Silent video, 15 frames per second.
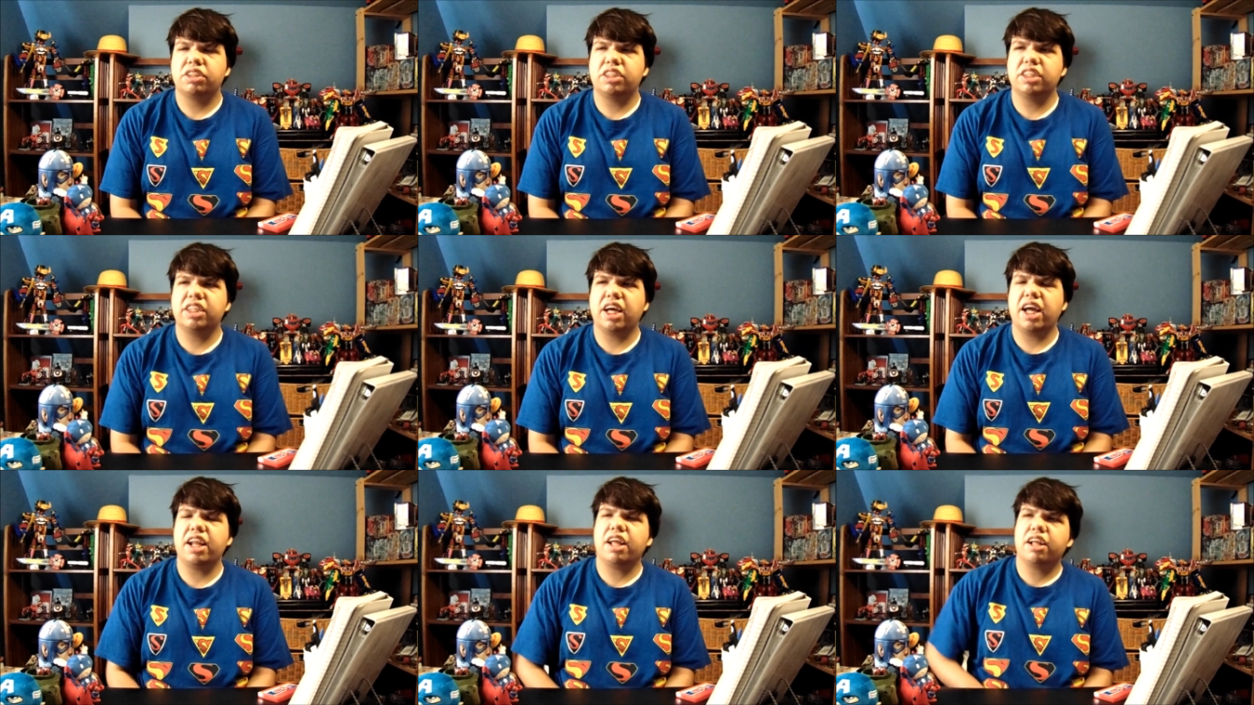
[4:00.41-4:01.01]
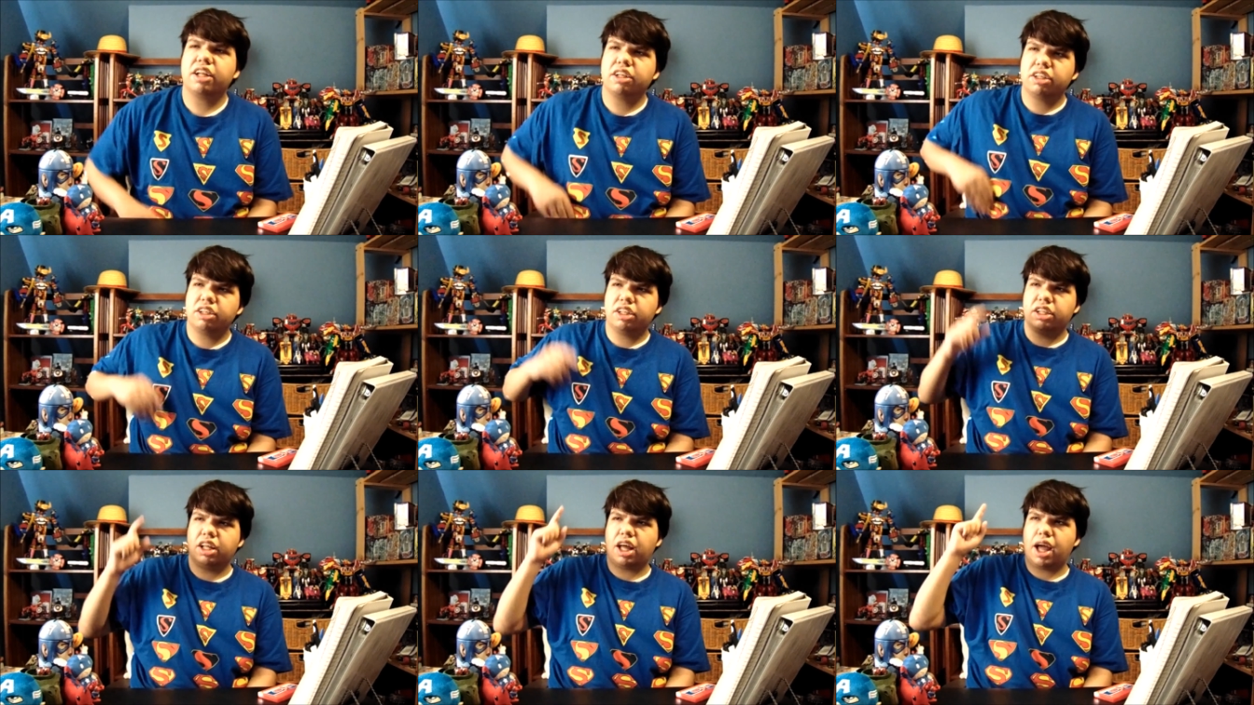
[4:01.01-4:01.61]
what's the guy that
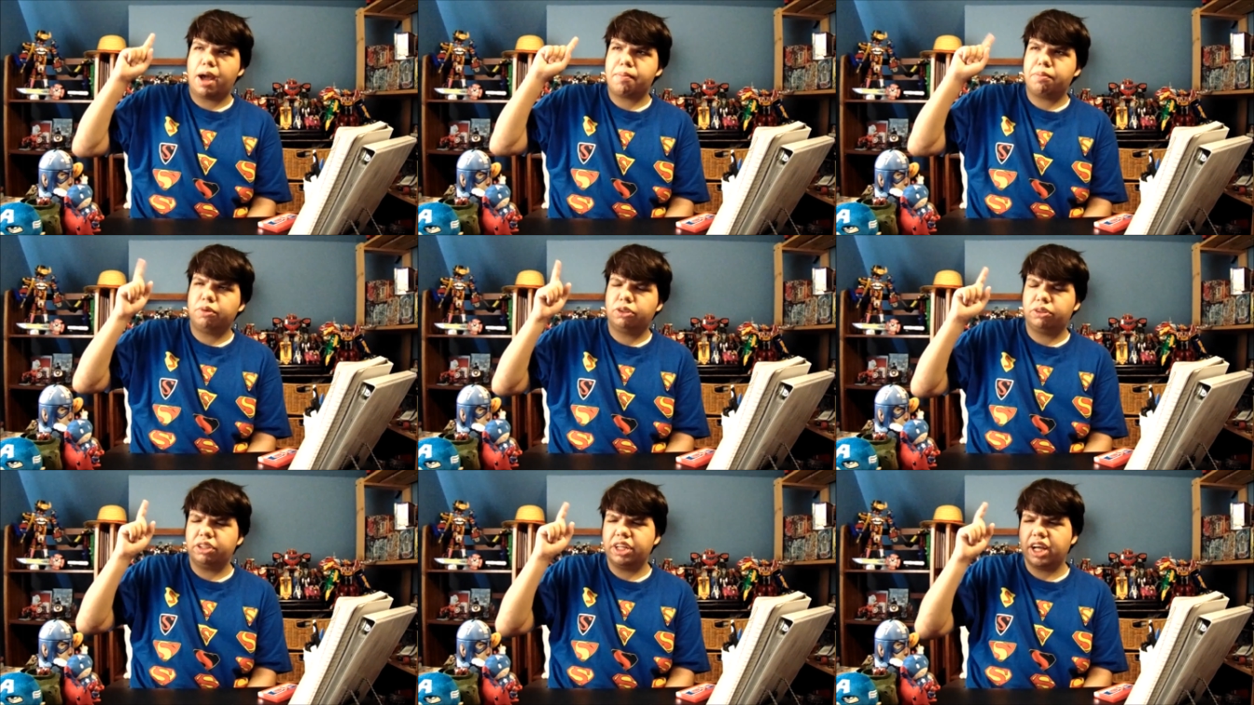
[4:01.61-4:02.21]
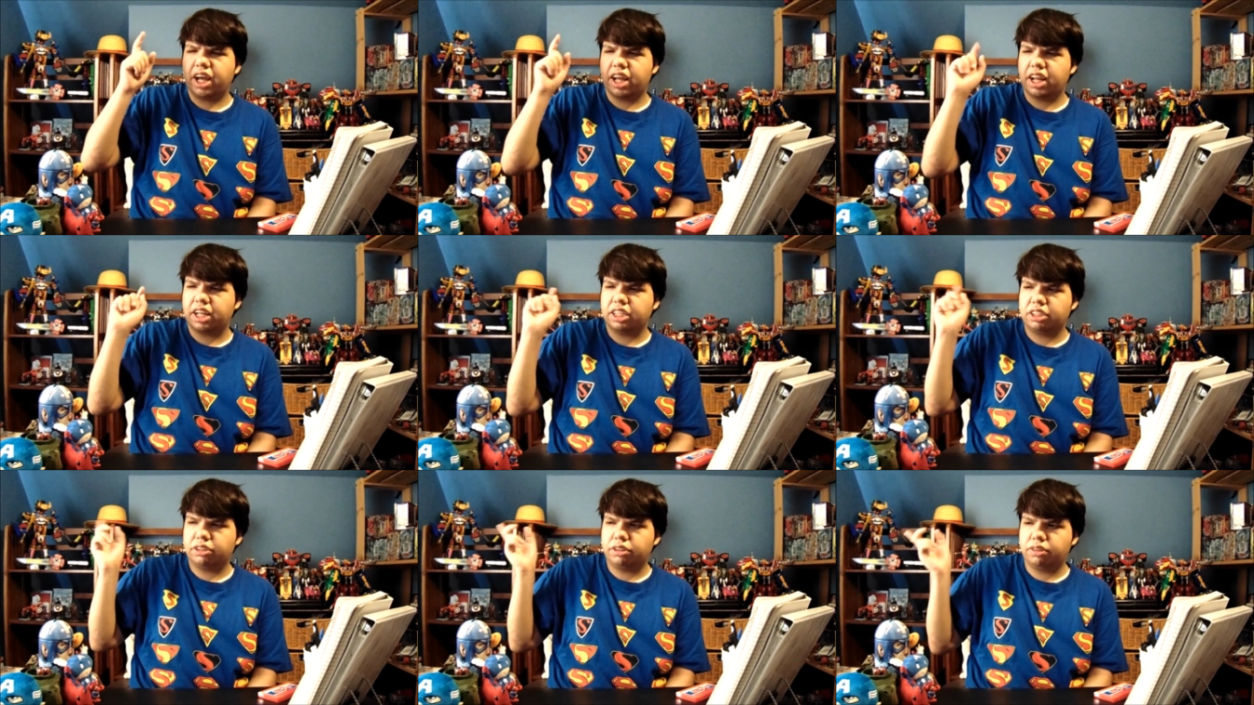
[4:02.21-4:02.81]
the apple tree guy
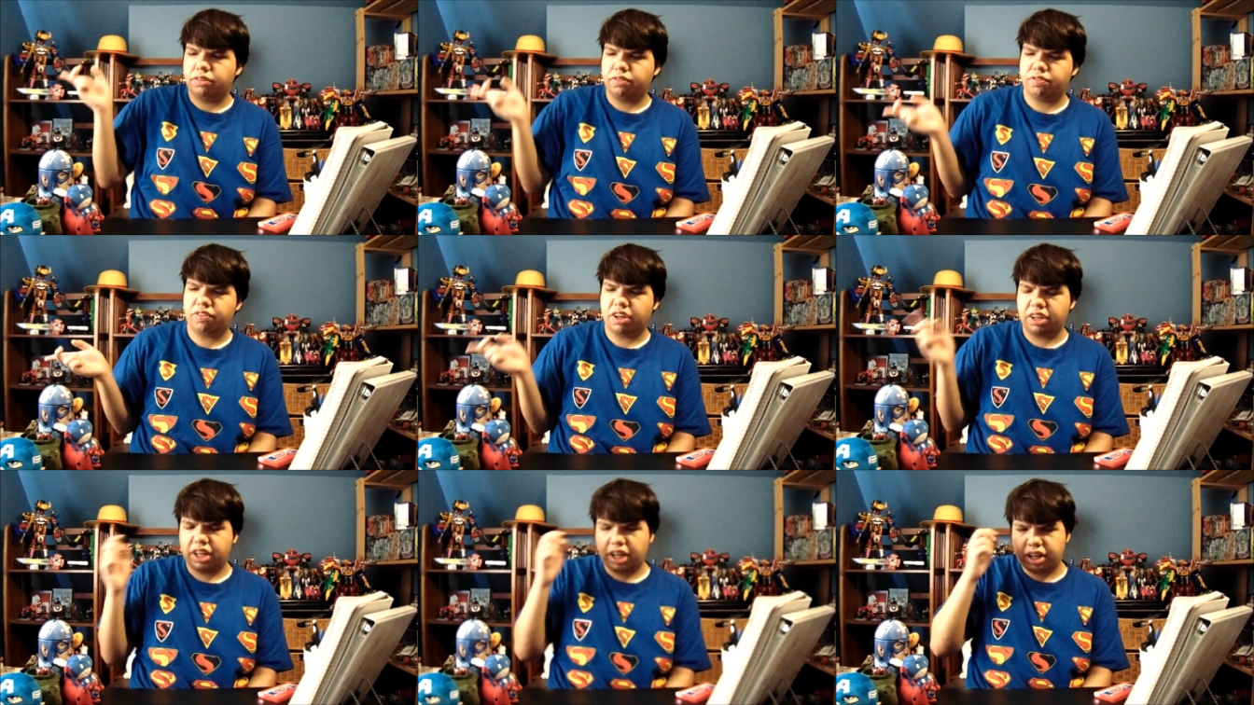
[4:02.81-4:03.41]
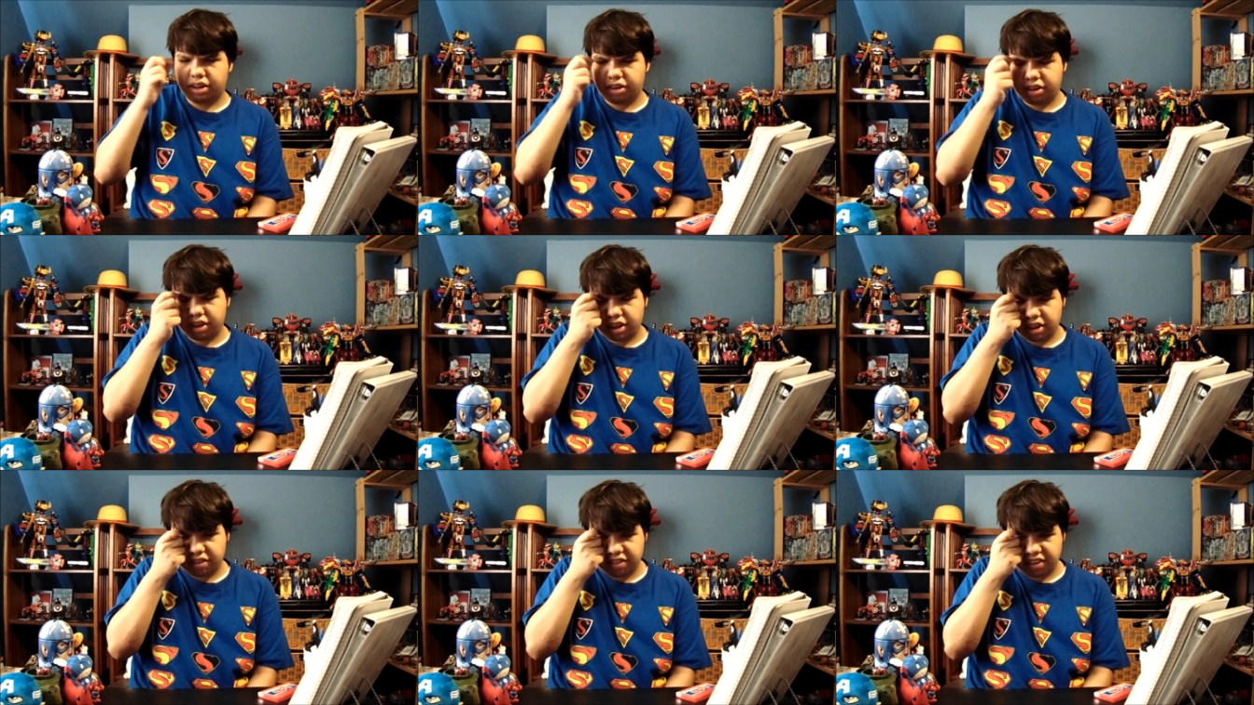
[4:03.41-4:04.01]
that fell down?
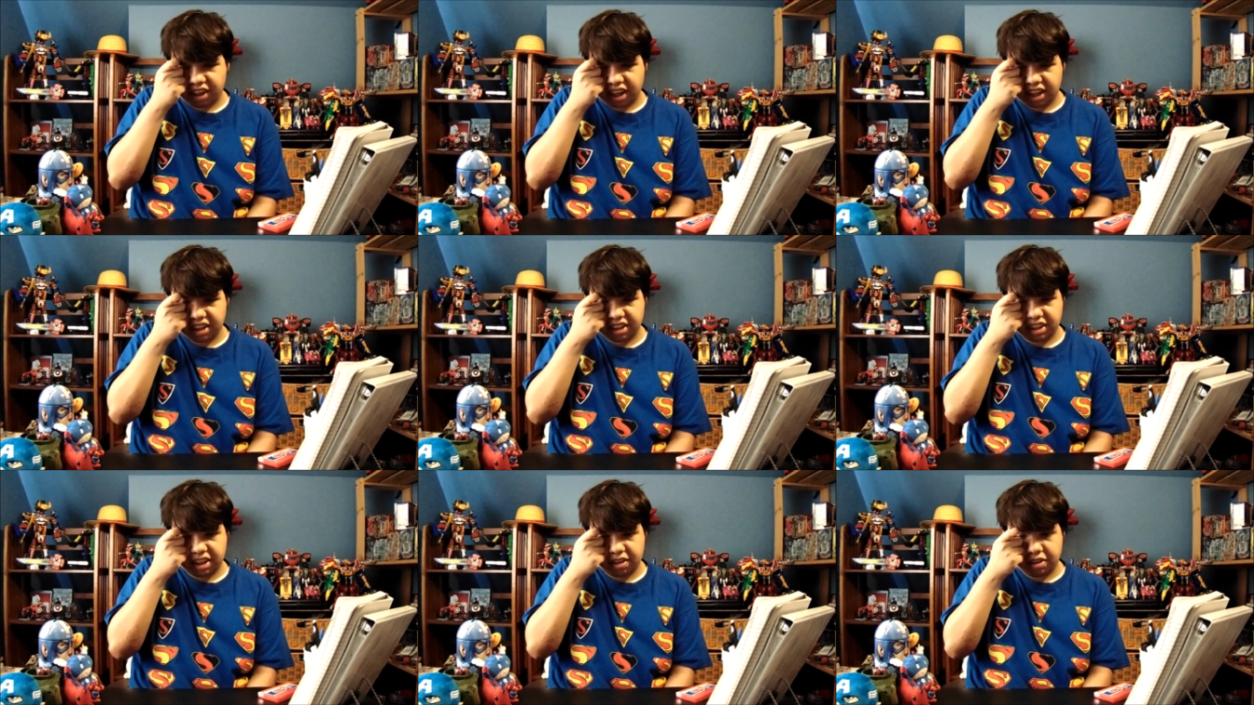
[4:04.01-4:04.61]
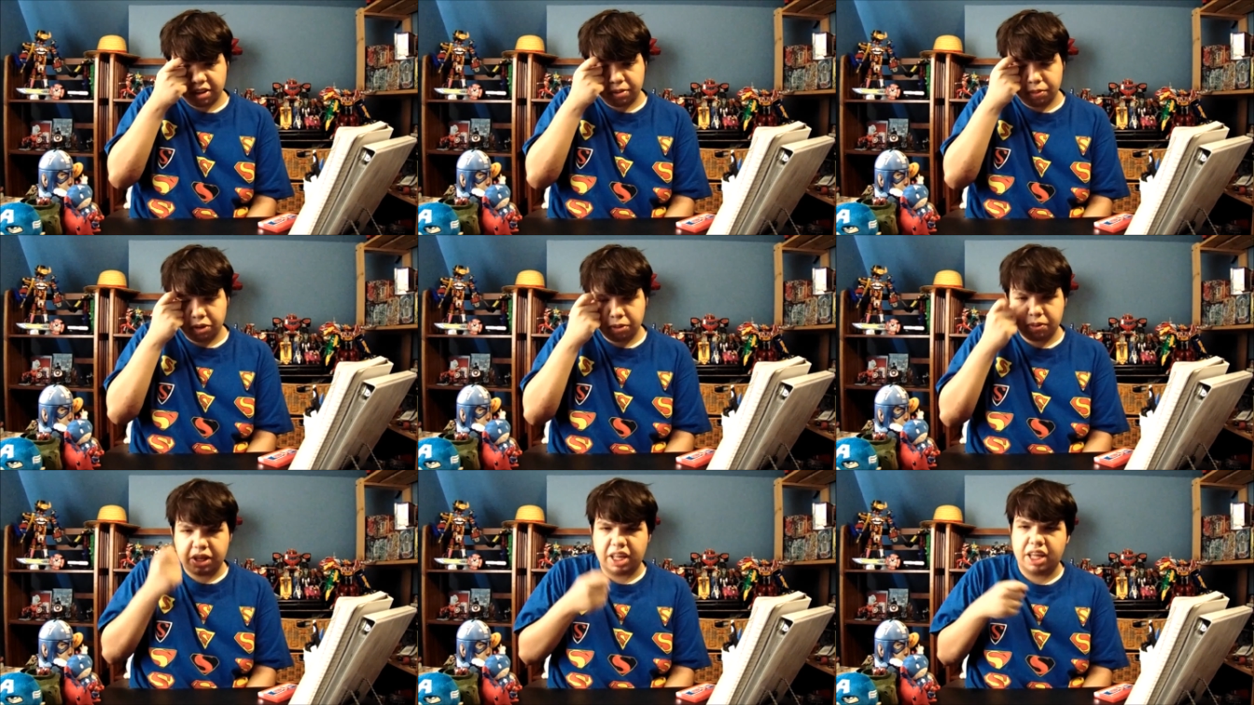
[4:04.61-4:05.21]
The guy it's
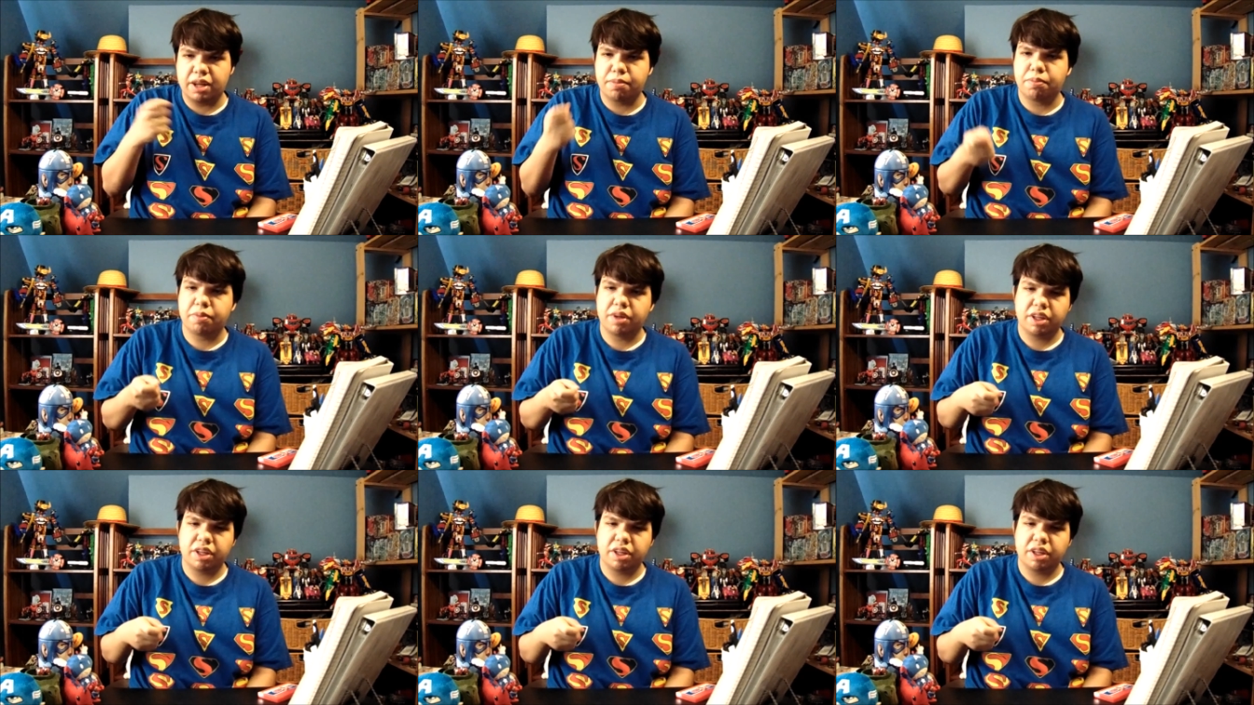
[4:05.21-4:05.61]
supposed to be him.